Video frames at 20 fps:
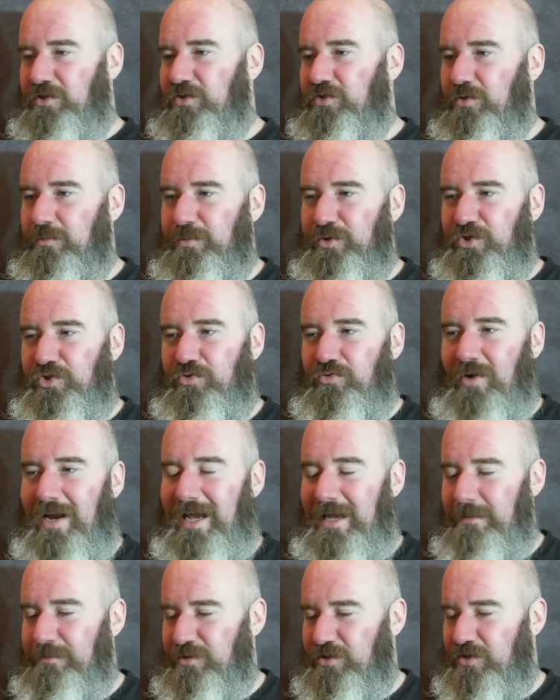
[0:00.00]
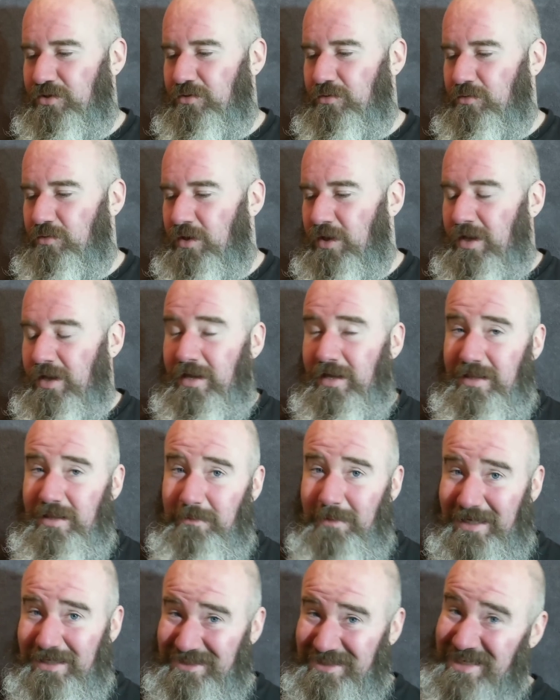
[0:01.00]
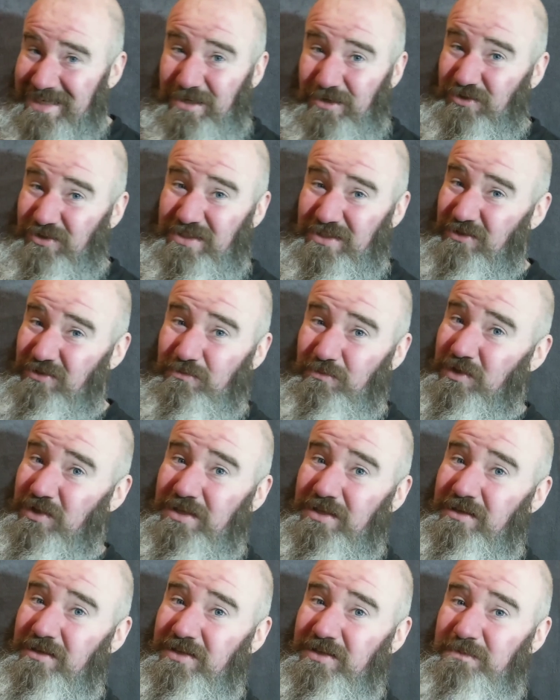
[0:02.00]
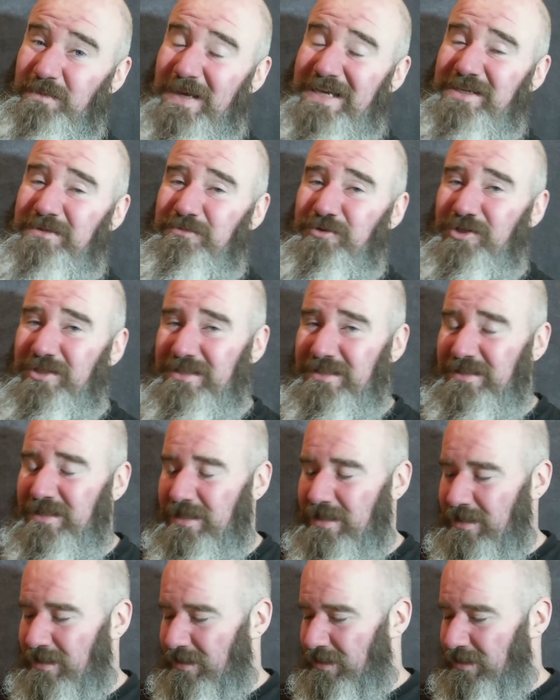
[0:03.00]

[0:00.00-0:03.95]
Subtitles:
subscribe to the magazine because he doesn't want the Space Marines.